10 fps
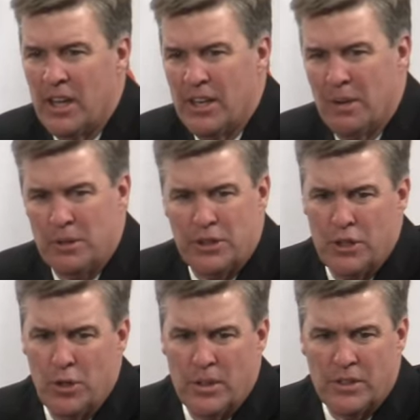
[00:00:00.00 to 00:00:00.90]
And number
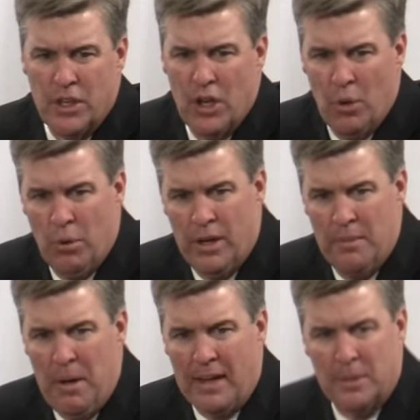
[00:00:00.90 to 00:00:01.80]
two is we'll
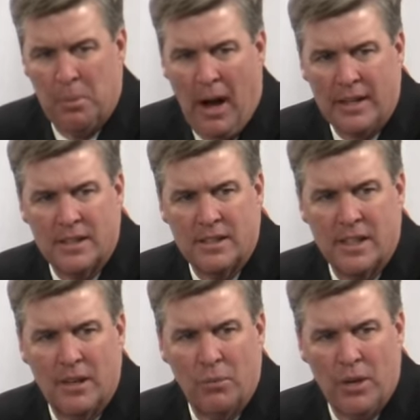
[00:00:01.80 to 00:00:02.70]
get back to
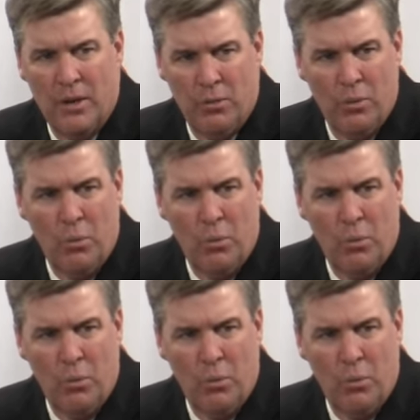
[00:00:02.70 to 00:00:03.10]
practicing and we'll get